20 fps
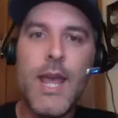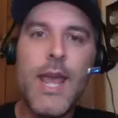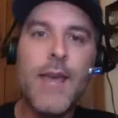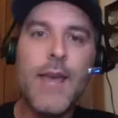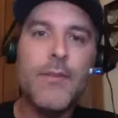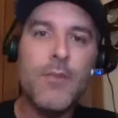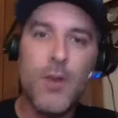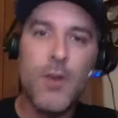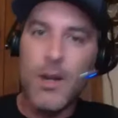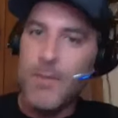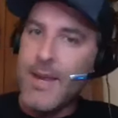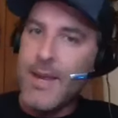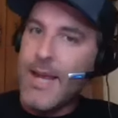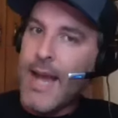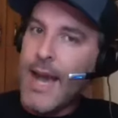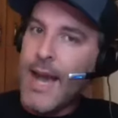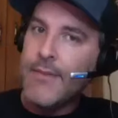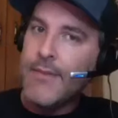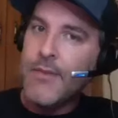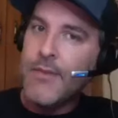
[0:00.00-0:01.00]
There are going to be guys
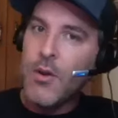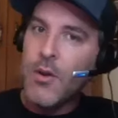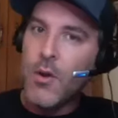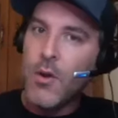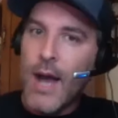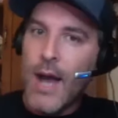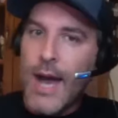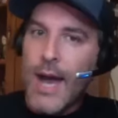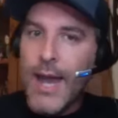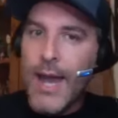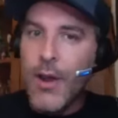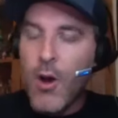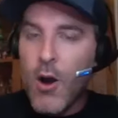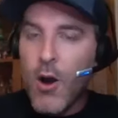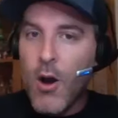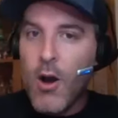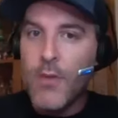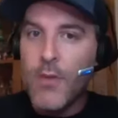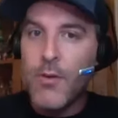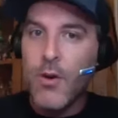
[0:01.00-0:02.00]
that go to IR.
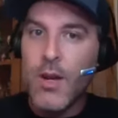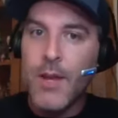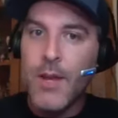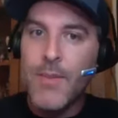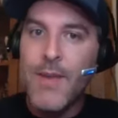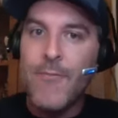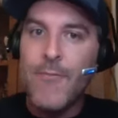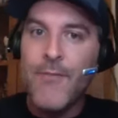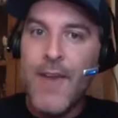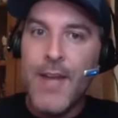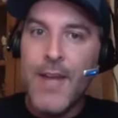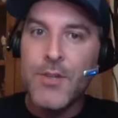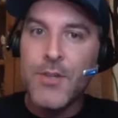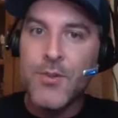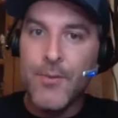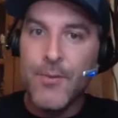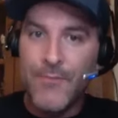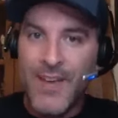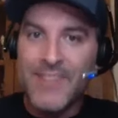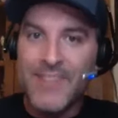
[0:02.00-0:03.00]
There are going to be
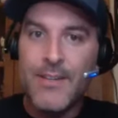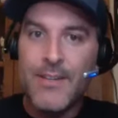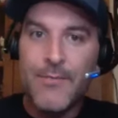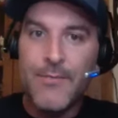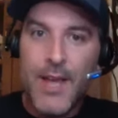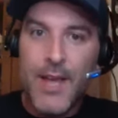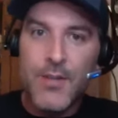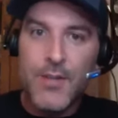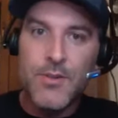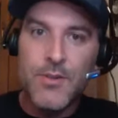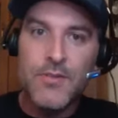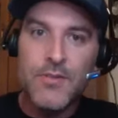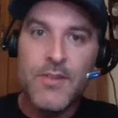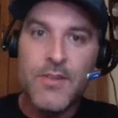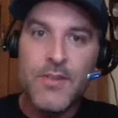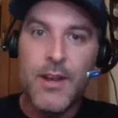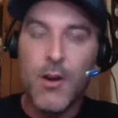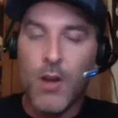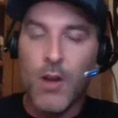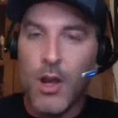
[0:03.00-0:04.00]
vested veterans that are
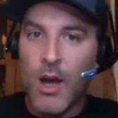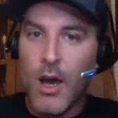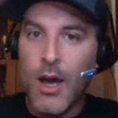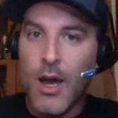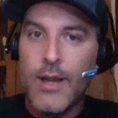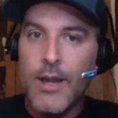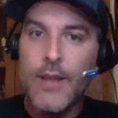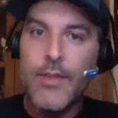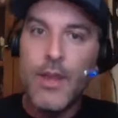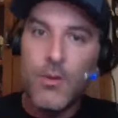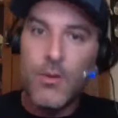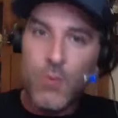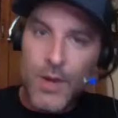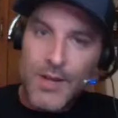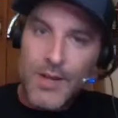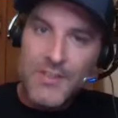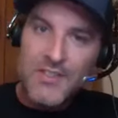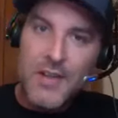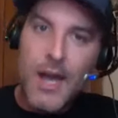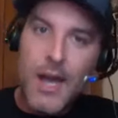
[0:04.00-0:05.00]
cut and then
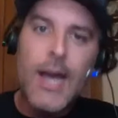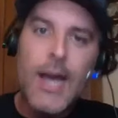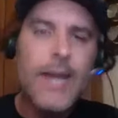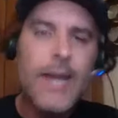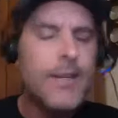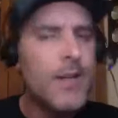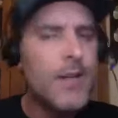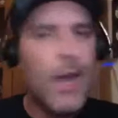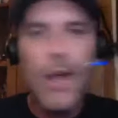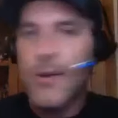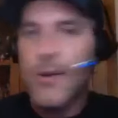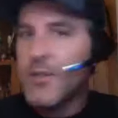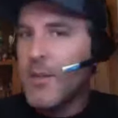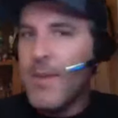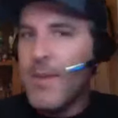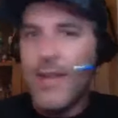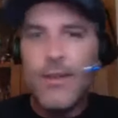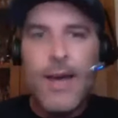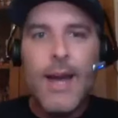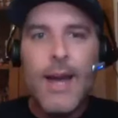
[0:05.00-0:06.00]
re-signed. It's gonna be a
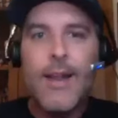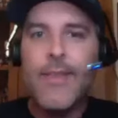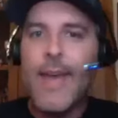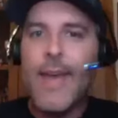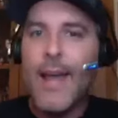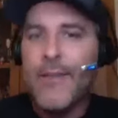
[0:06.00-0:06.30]
lot of that.